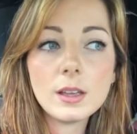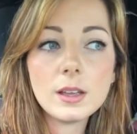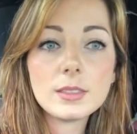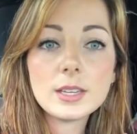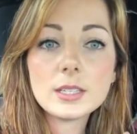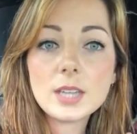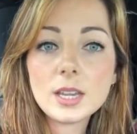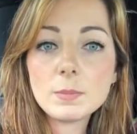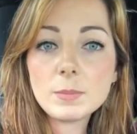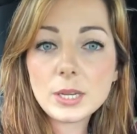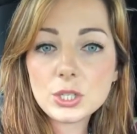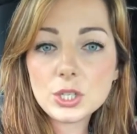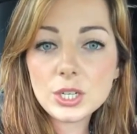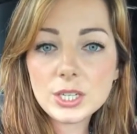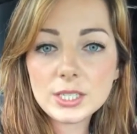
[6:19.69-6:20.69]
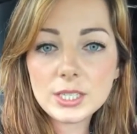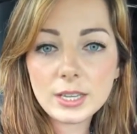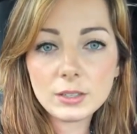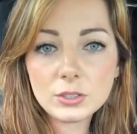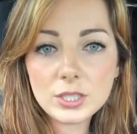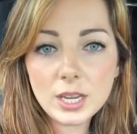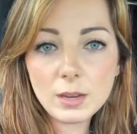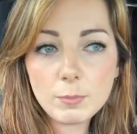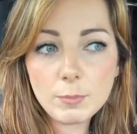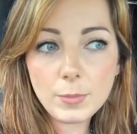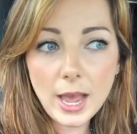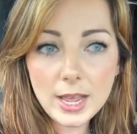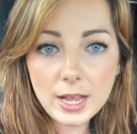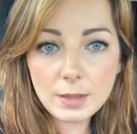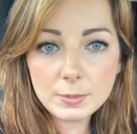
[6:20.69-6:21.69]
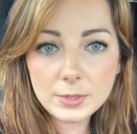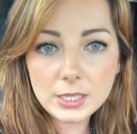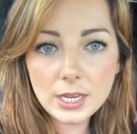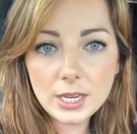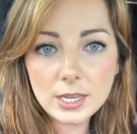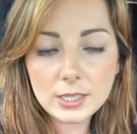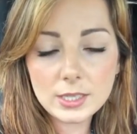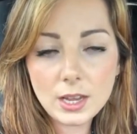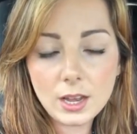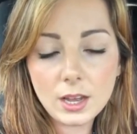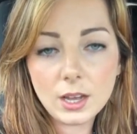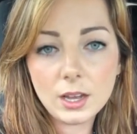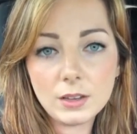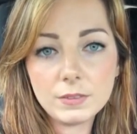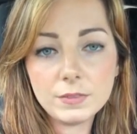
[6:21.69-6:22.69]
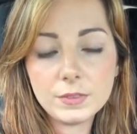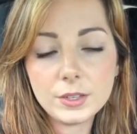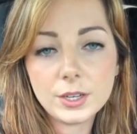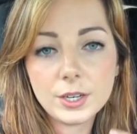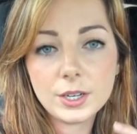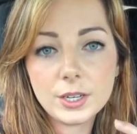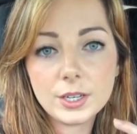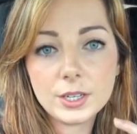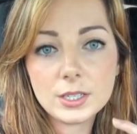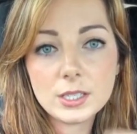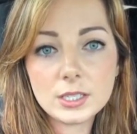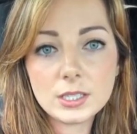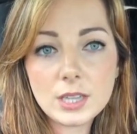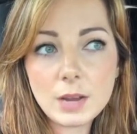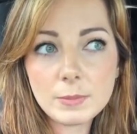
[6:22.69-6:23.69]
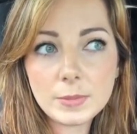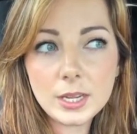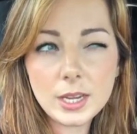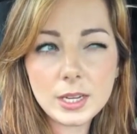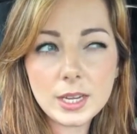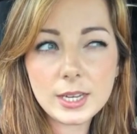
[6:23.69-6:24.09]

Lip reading: They take pictures and they'll take biopsies of your stomach,